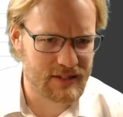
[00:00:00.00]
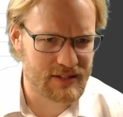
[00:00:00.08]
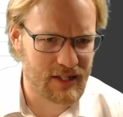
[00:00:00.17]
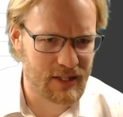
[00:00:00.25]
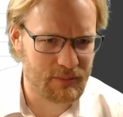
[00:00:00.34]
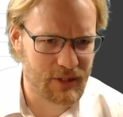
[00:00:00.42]

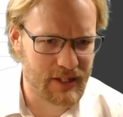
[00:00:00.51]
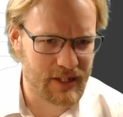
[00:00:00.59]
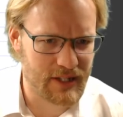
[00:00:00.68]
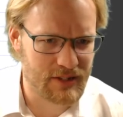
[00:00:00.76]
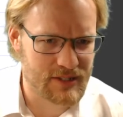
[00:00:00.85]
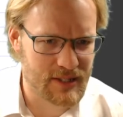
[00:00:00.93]
and I'm going to need
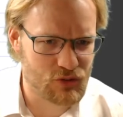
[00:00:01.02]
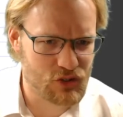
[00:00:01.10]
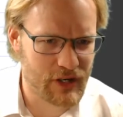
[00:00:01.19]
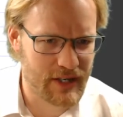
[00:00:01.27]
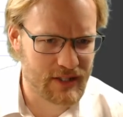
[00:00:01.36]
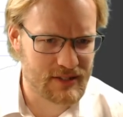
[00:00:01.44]
to
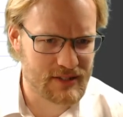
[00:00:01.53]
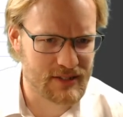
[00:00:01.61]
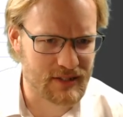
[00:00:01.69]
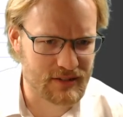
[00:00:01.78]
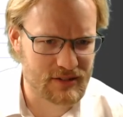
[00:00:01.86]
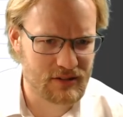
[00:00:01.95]
subtract
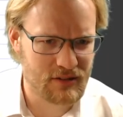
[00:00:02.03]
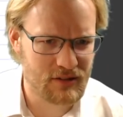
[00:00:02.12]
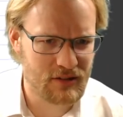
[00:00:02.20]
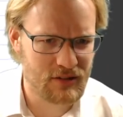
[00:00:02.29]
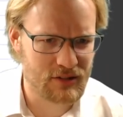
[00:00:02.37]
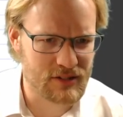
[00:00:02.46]
6
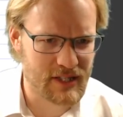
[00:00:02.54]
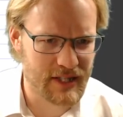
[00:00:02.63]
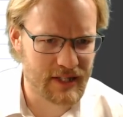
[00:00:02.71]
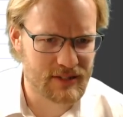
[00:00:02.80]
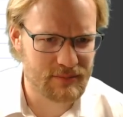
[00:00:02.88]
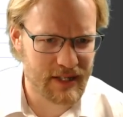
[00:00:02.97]
because
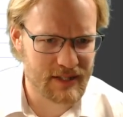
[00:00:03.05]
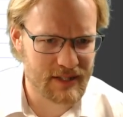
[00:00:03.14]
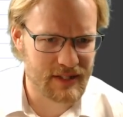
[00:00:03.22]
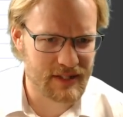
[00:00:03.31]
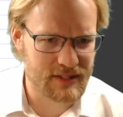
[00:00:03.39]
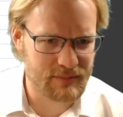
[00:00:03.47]
x minus
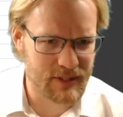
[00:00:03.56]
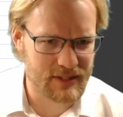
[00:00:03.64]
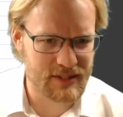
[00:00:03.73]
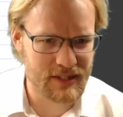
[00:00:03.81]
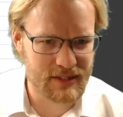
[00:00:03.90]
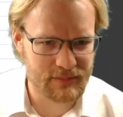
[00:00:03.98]
x plus
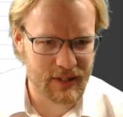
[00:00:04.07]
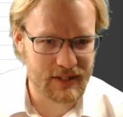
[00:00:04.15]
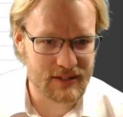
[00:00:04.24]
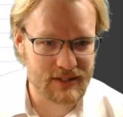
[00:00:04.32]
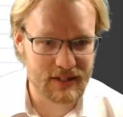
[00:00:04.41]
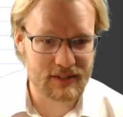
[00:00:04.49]
6
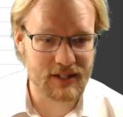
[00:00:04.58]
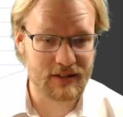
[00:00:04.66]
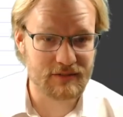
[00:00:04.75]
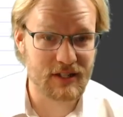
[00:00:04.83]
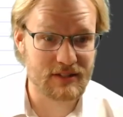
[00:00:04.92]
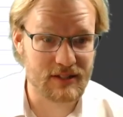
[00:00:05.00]
minus 6 gives
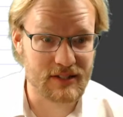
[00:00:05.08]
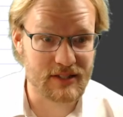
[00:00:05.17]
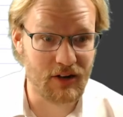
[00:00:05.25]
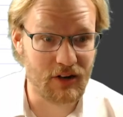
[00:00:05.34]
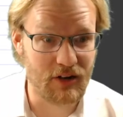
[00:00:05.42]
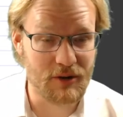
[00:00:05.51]
us the
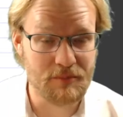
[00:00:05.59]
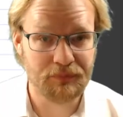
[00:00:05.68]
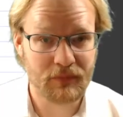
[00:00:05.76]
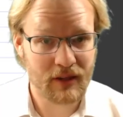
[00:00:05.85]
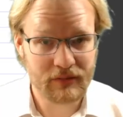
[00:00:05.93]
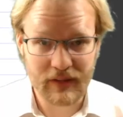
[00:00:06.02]
0.
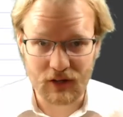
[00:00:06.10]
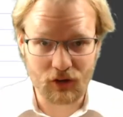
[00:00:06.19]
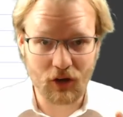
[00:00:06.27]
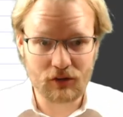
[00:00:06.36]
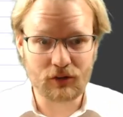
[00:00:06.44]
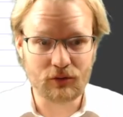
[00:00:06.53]
That
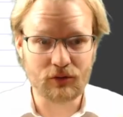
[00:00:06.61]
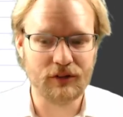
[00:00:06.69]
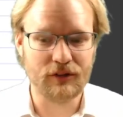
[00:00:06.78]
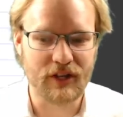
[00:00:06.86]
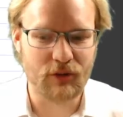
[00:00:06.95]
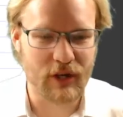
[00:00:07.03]
golden rule of
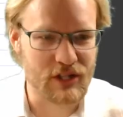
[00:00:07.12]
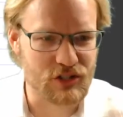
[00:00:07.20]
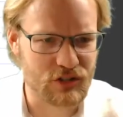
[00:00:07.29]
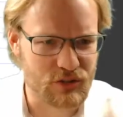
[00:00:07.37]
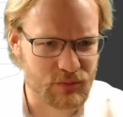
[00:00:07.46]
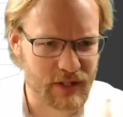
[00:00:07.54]

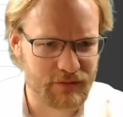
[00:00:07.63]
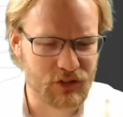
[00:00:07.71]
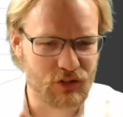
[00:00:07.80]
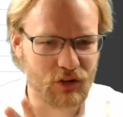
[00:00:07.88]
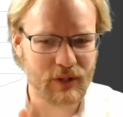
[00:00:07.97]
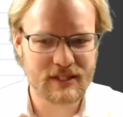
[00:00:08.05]
equations, whatever you do
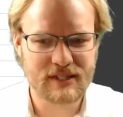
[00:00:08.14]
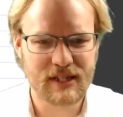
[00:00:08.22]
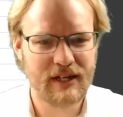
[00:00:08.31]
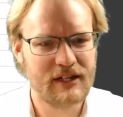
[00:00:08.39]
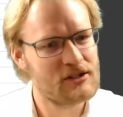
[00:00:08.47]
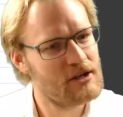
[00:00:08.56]
on one
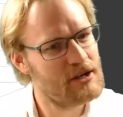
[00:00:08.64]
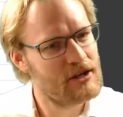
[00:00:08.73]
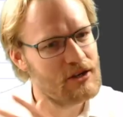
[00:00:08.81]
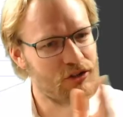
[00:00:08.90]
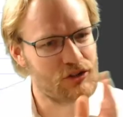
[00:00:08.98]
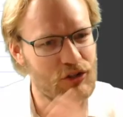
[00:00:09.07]
side,
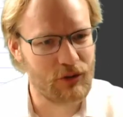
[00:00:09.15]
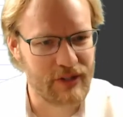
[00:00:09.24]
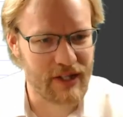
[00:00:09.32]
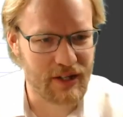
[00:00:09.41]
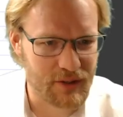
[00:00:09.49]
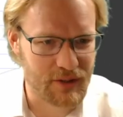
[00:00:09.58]
do on the
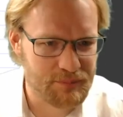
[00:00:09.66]
other.